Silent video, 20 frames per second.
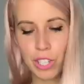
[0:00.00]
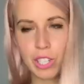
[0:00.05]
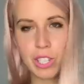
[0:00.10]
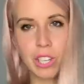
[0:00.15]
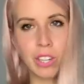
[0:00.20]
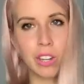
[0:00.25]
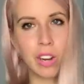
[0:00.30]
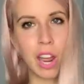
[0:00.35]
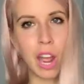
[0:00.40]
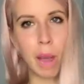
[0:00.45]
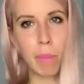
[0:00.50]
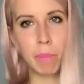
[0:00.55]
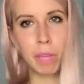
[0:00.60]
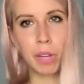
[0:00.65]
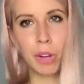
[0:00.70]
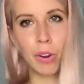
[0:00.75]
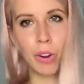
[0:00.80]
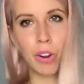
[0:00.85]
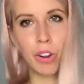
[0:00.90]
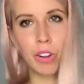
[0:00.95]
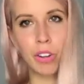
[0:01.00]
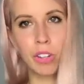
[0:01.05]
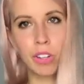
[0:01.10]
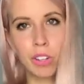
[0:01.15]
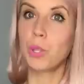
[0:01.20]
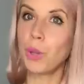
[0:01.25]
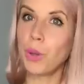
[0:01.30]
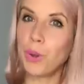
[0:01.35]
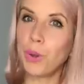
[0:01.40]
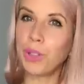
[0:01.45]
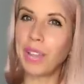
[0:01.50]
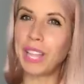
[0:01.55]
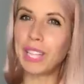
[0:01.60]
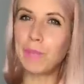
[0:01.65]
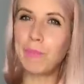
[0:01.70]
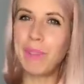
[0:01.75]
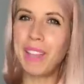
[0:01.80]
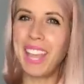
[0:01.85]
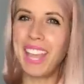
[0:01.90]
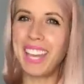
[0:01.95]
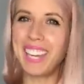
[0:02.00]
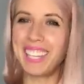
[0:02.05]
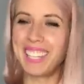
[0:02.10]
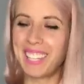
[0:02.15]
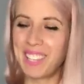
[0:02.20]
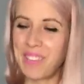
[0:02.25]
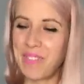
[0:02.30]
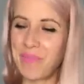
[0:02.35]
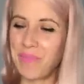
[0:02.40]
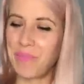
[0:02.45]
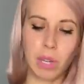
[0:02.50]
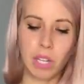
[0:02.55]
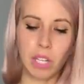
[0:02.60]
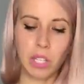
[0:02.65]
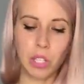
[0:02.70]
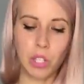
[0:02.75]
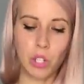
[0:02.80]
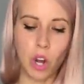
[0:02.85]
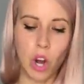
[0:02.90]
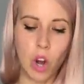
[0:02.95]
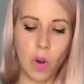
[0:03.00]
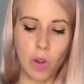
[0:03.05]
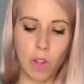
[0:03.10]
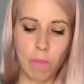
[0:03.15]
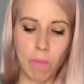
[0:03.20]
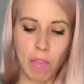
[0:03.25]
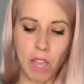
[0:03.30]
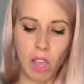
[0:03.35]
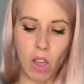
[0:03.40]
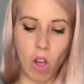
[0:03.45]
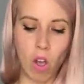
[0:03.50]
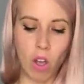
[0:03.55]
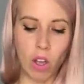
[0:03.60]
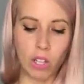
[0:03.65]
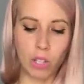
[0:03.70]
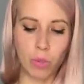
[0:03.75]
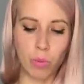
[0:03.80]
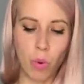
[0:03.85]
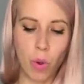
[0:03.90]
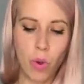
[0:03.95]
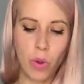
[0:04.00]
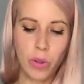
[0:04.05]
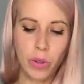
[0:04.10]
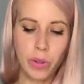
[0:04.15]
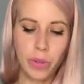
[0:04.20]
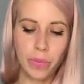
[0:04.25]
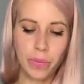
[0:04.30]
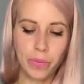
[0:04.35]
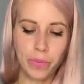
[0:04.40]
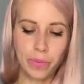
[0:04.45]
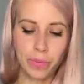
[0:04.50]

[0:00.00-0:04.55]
She's such a happy girl. So let's begin. I'm gonna start with my gauze roll.